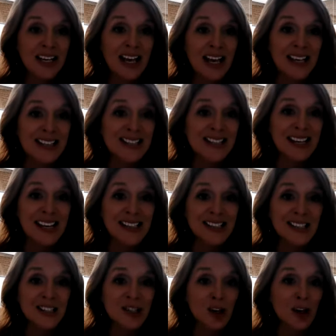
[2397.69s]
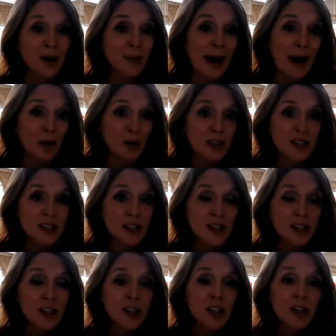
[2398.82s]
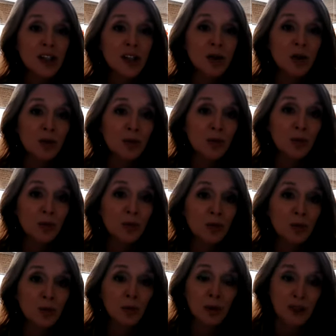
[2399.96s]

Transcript: exceeds a certain amount, you would